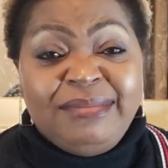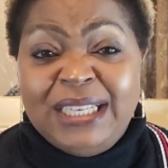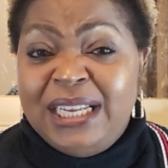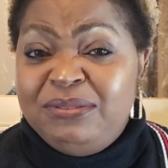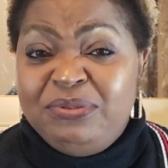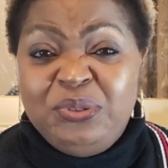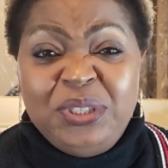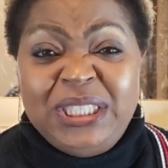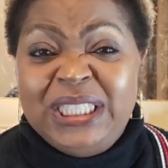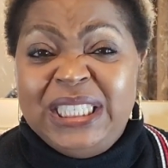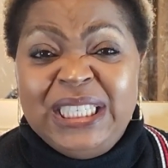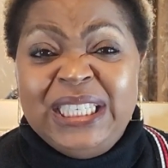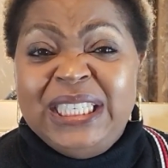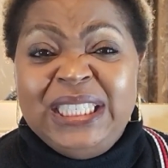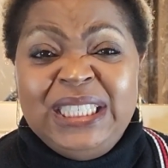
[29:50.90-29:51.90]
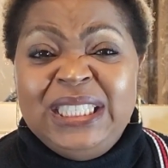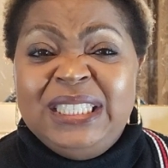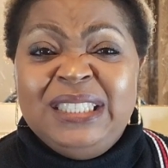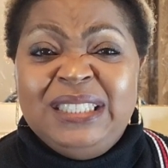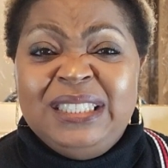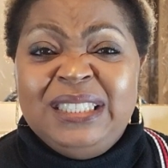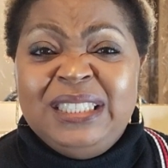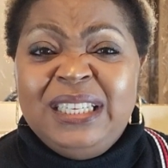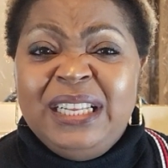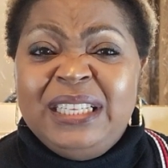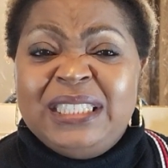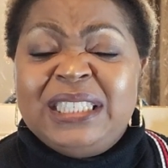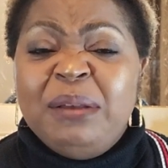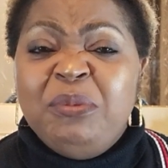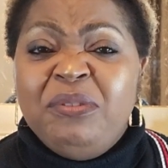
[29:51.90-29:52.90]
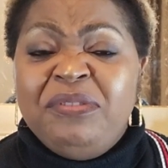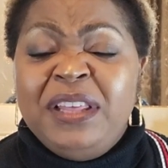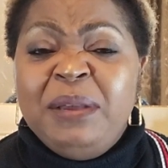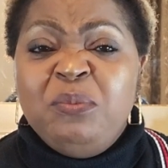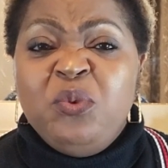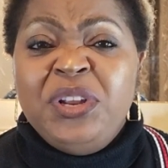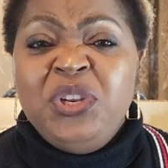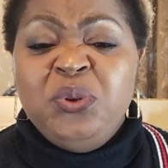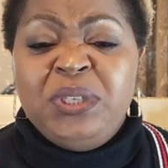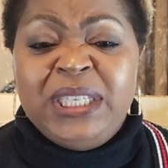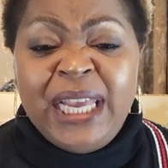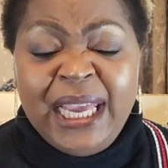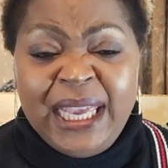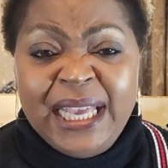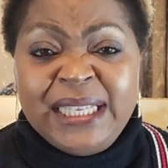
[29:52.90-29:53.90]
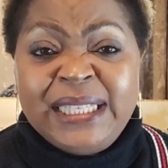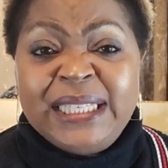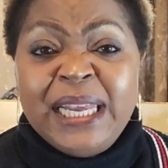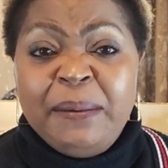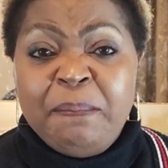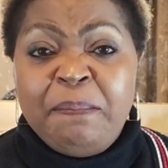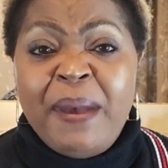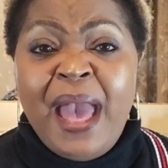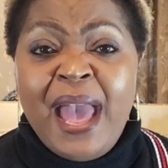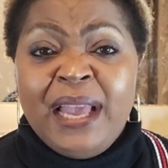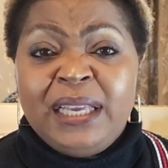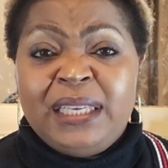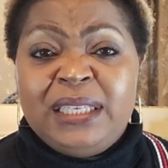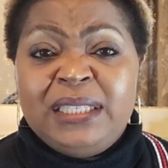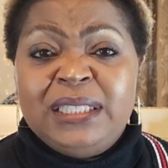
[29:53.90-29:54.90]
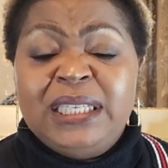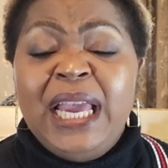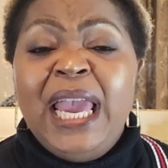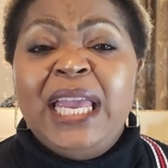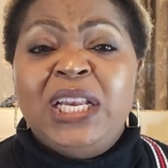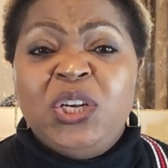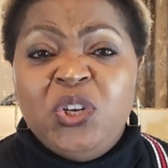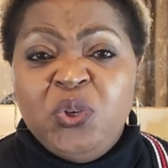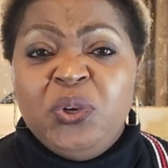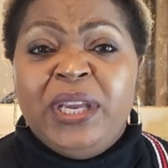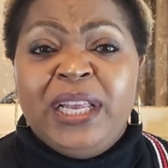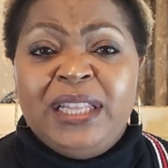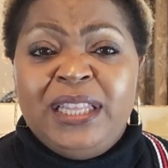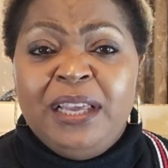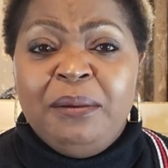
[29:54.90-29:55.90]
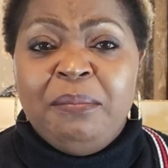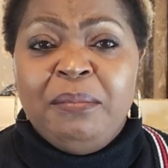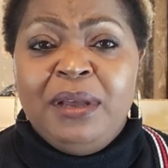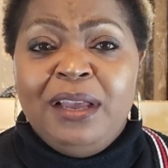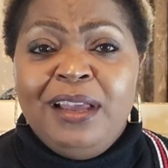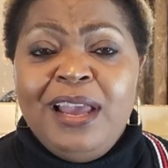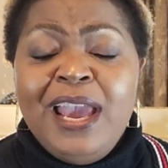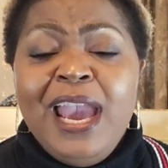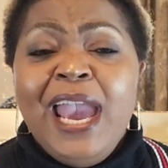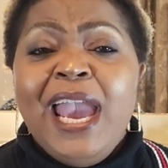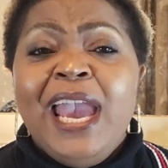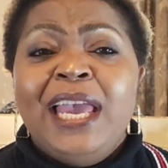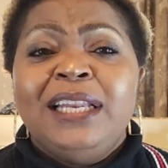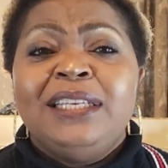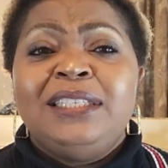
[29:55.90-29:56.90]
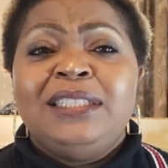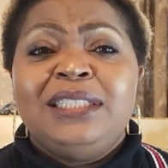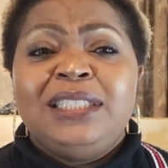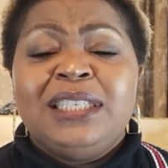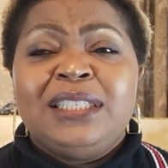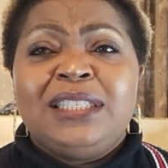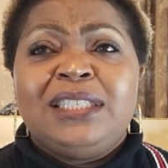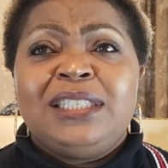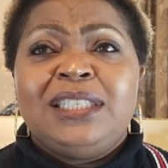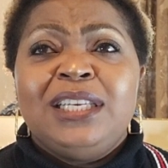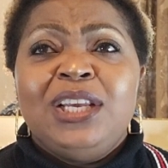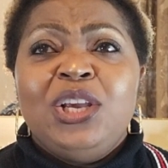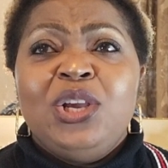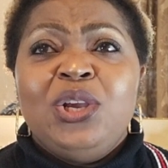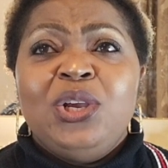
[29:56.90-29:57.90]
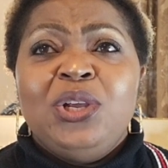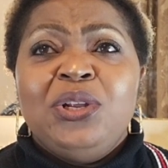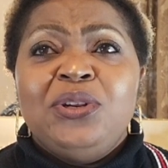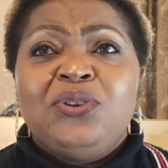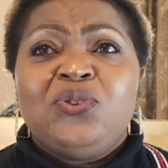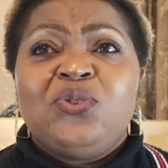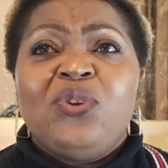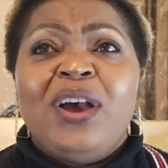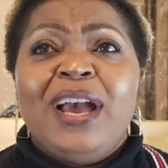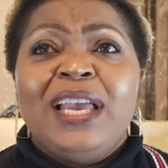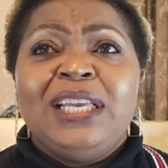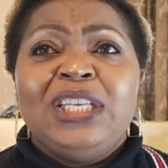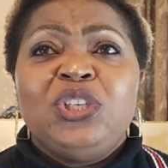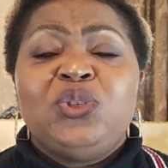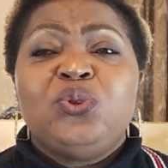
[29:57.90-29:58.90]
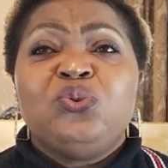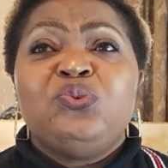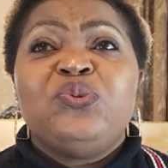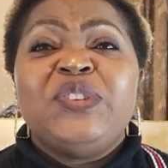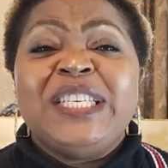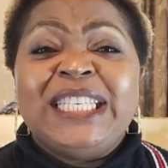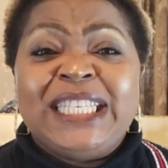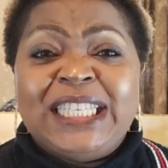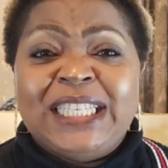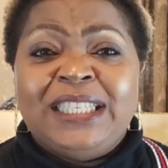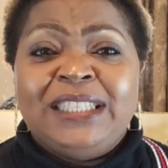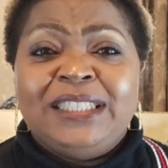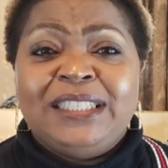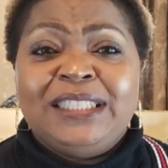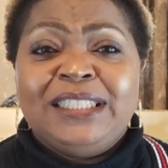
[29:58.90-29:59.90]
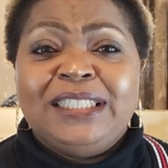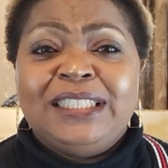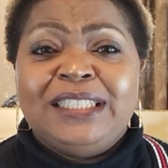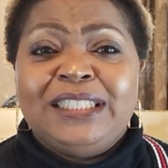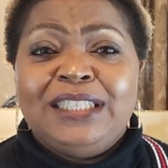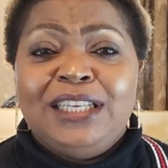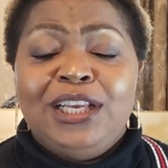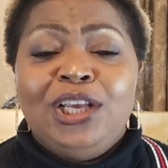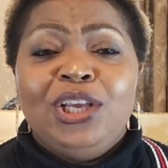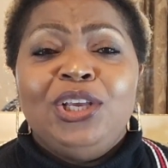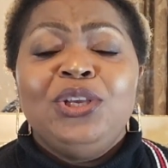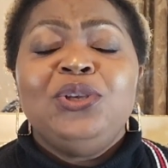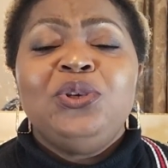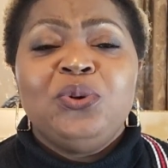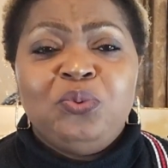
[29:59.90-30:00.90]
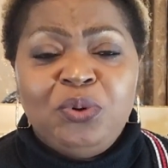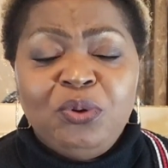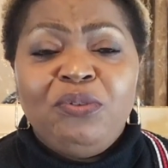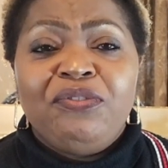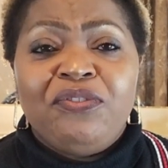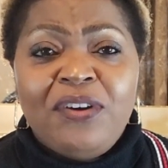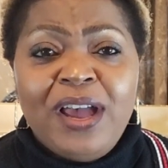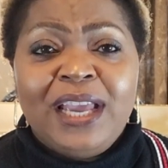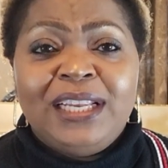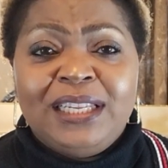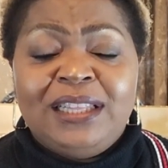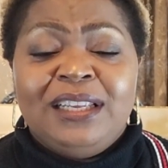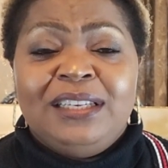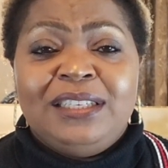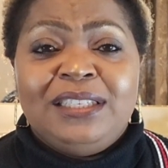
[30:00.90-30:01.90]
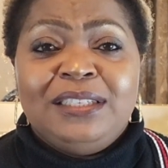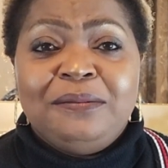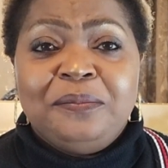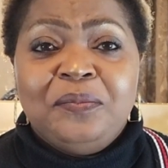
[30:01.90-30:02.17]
Unfortunately, some of them, when you take a step back and look at them and just try to reason, you will find that